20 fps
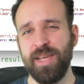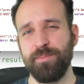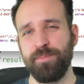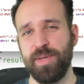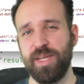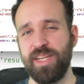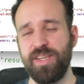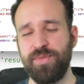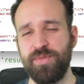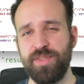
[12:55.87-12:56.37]

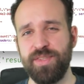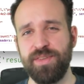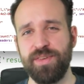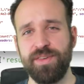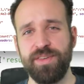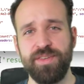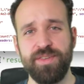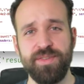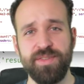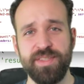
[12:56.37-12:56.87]
But if you're
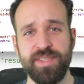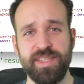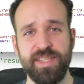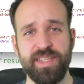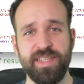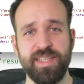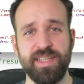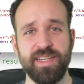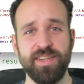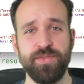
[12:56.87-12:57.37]

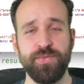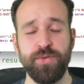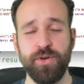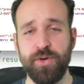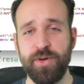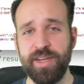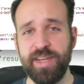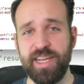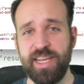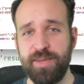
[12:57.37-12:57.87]
using a
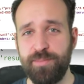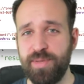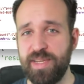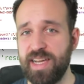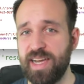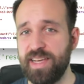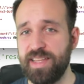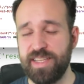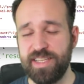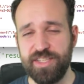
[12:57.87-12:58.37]
foreign API
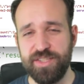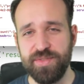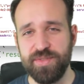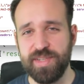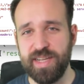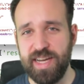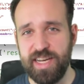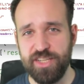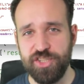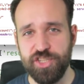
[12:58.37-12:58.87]
that you
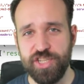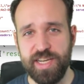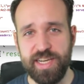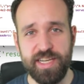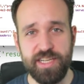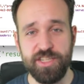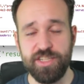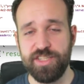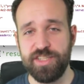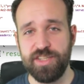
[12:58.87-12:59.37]
can't
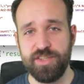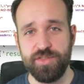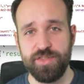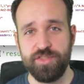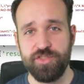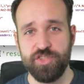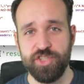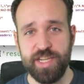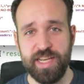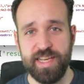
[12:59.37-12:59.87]
change, no
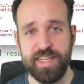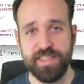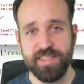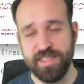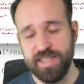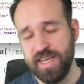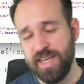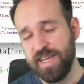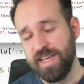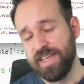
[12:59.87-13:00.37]

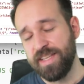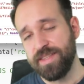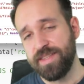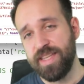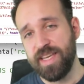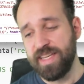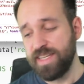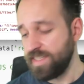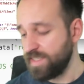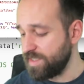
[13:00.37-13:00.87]
chance,
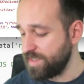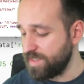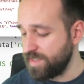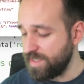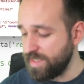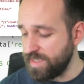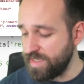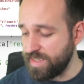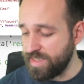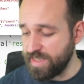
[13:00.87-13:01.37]
then
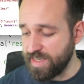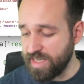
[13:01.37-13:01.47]
the